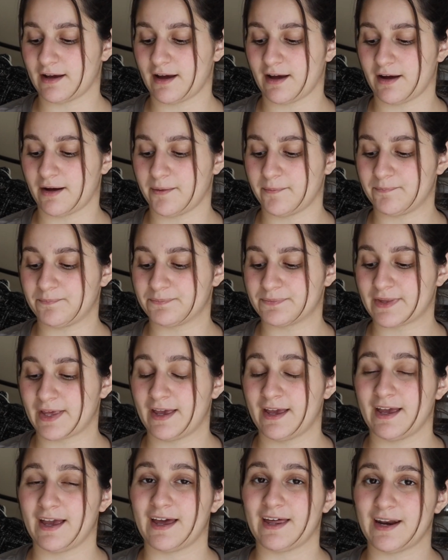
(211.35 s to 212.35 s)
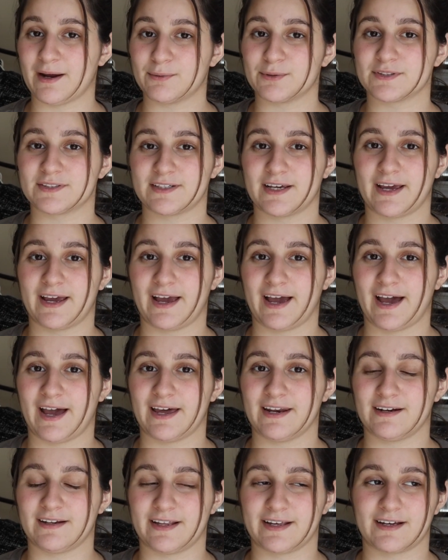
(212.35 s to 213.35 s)
and I will say I
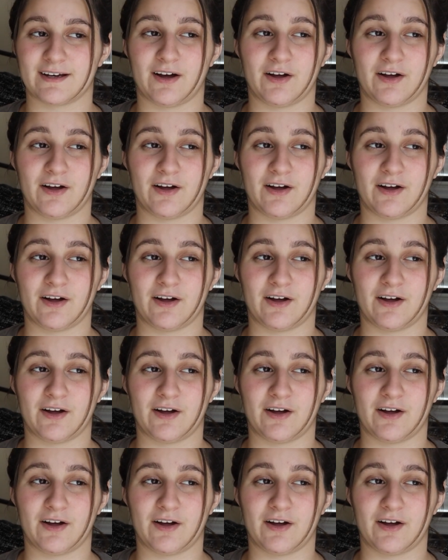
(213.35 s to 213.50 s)
had like